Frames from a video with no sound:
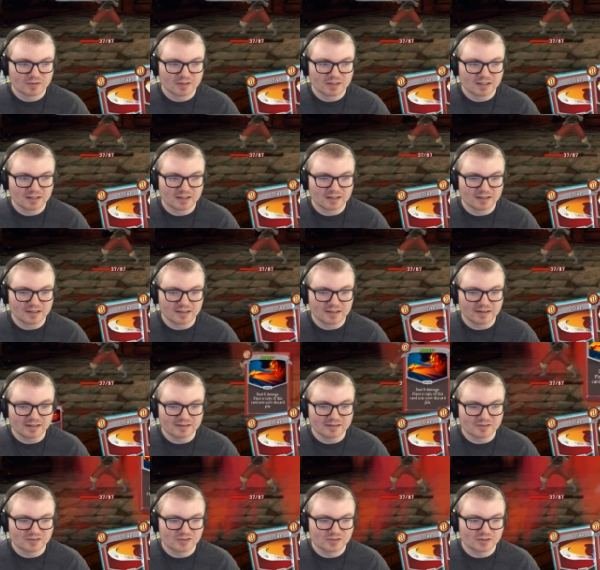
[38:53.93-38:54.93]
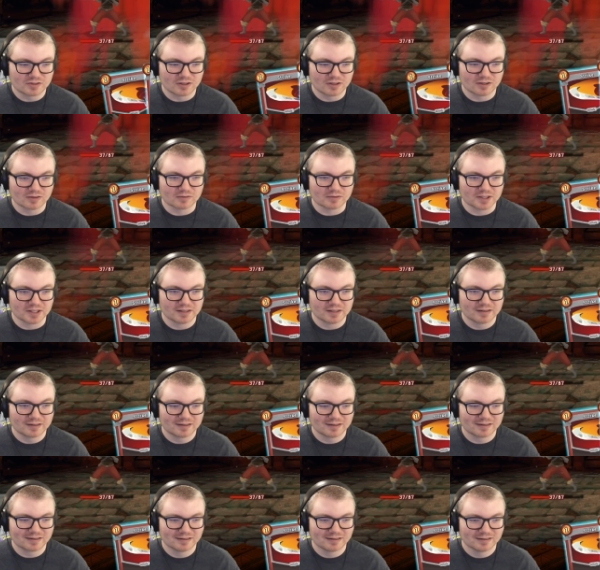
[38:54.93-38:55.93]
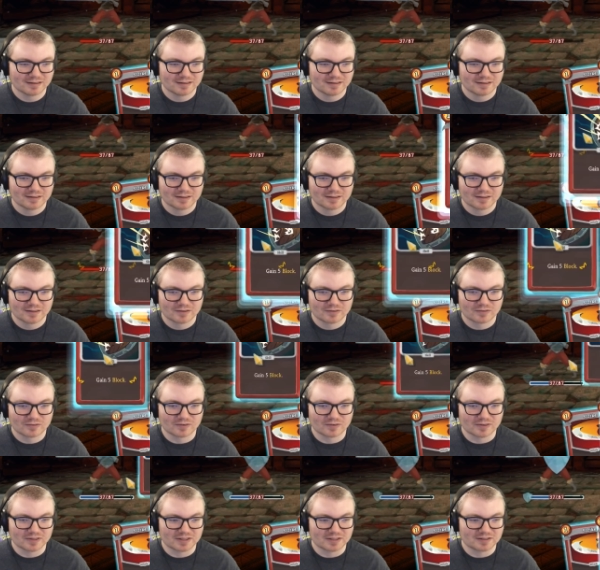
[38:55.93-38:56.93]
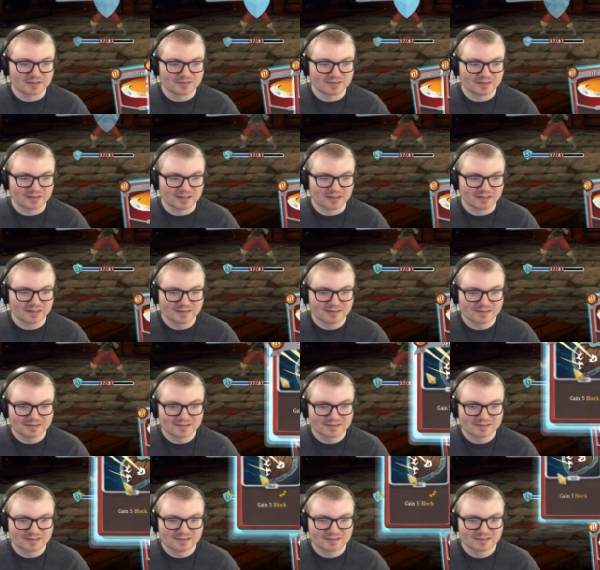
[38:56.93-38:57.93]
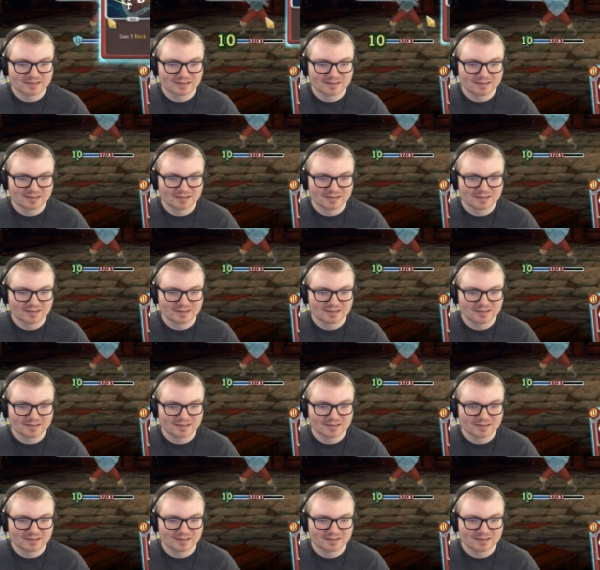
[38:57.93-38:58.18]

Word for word: I think to start with, we're going to do this.